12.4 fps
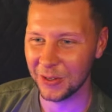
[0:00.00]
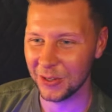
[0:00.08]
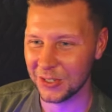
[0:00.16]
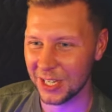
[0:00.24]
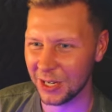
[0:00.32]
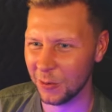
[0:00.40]

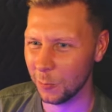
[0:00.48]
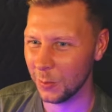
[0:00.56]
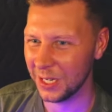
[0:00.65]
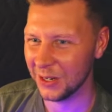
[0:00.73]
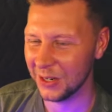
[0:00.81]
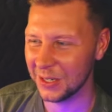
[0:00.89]
There's like a
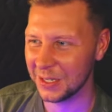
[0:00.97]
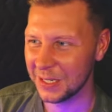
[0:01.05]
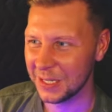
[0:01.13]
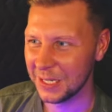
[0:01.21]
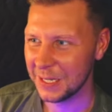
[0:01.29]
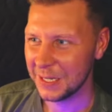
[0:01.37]
weird
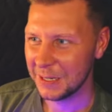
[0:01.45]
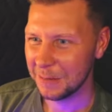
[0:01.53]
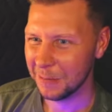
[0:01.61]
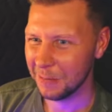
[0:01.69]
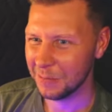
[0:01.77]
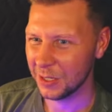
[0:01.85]

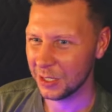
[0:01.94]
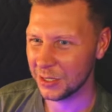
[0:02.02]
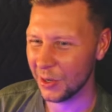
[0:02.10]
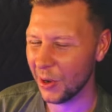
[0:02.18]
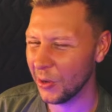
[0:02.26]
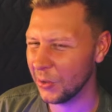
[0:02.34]

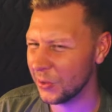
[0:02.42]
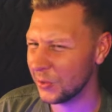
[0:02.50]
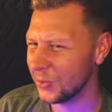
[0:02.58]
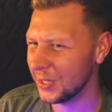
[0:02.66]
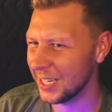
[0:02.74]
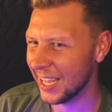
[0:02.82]

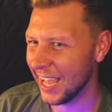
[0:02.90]
tone